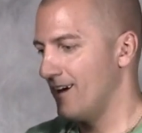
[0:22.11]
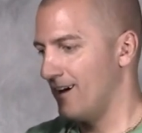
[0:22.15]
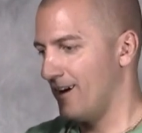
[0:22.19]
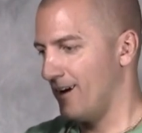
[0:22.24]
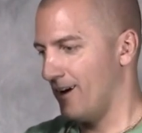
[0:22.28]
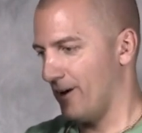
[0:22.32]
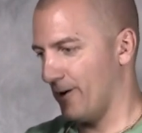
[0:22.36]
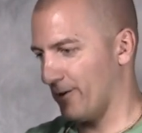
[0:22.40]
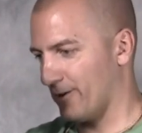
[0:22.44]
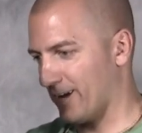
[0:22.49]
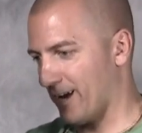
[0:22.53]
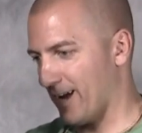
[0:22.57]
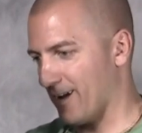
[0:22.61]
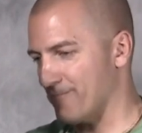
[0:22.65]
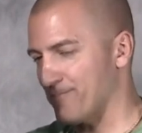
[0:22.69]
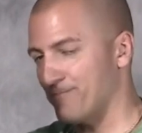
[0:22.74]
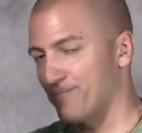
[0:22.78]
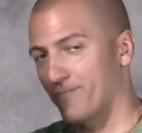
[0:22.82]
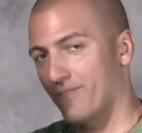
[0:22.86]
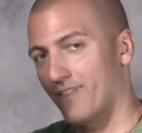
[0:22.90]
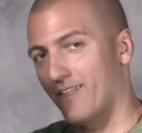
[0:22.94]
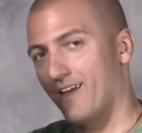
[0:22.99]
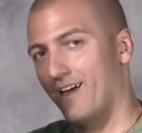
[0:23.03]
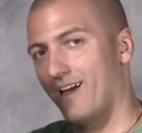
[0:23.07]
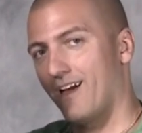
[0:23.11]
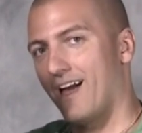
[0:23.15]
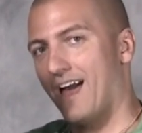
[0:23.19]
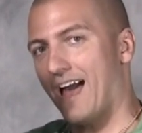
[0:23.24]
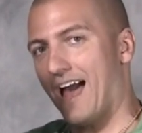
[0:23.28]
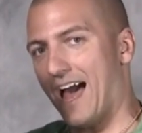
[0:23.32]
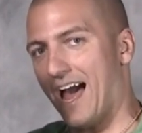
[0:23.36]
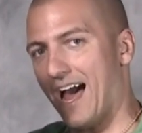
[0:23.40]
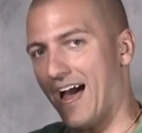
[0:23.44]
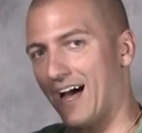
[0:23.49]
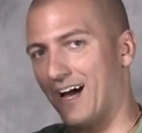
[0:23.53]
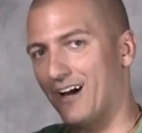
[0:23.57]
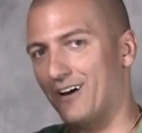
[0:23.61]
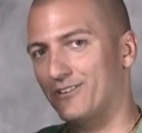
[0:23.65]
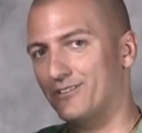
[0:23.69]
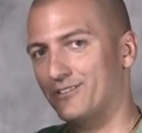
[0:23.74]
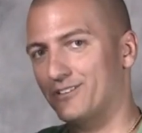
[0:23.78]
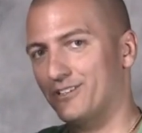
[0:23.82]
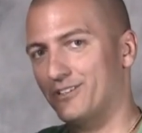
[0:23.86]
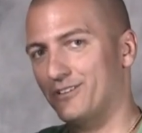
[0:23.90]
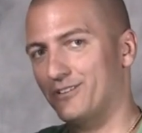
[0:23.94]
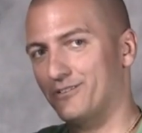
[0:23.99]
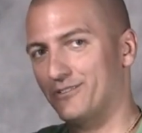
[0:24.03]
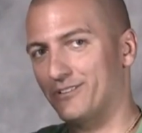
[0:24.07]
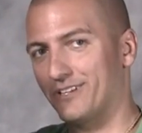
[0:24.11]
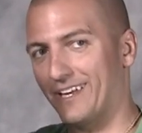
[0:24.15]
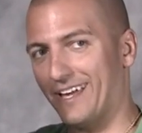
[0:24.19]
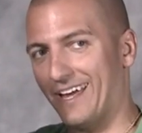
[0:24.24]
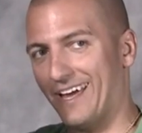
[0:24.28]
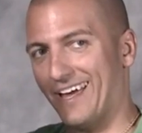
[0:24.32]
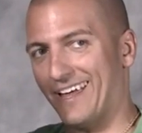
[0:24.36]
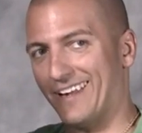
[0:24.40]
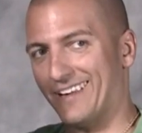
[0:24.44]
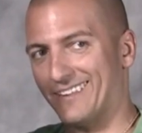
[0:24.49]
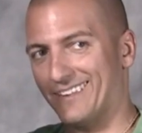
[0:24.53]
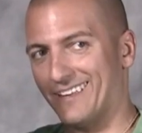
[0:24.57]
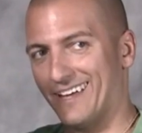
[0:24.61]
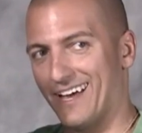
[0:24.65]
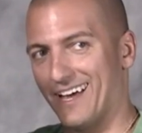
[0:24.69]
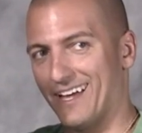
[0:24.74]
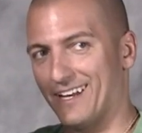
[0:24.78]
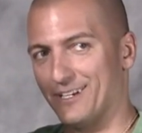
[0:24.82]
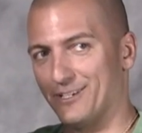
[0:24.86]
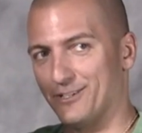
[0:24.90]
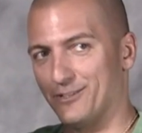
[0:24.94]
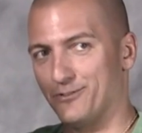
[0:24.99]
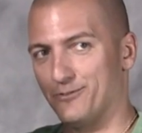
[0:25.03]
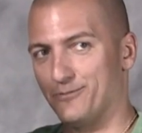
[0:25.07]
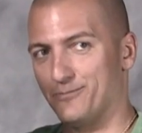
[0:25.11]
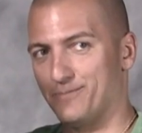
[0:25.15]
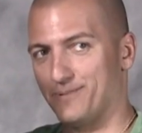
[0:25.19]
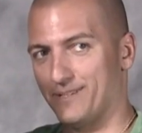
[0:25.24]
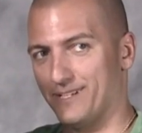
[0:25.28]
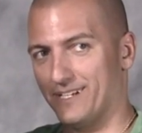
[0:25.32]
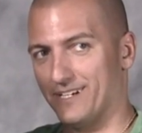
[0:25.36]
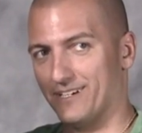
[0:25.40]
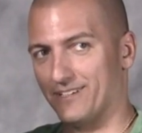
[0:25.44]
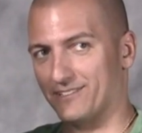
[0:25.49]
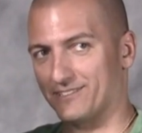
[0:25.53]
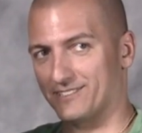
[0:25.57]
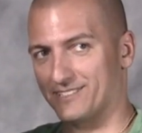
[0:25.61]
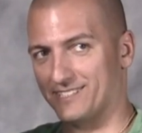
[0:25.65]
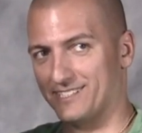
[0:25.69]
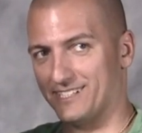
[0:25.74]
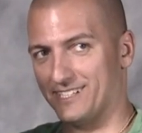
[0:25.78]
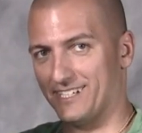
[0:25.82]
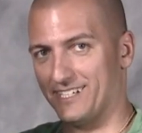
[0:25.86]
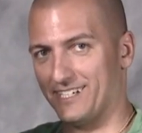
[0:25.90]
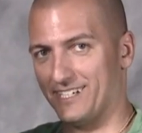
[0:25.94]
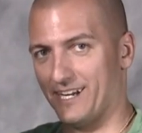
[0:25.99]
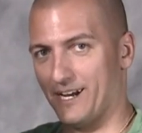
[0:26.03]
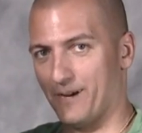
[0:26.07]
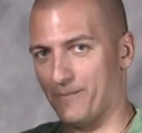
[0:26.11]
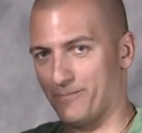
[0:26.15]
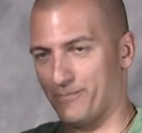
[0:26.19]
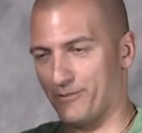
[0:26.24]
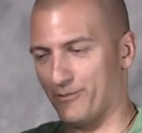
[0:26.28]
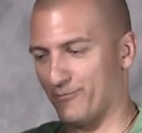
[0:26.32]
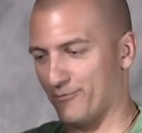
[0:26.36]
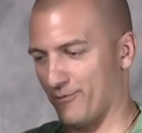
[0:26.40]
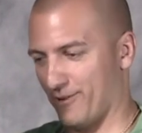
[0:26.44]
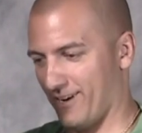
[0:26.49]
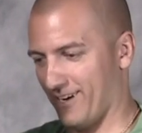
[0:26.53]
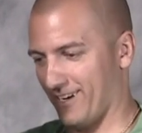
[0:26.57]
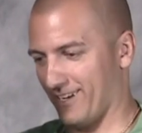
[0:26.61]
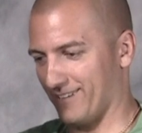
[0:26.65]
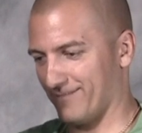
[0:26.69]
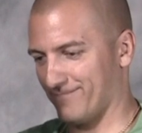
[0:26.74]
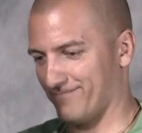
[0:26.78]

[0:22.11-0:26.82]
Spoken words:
Okay, how do you get that new PLC up and running?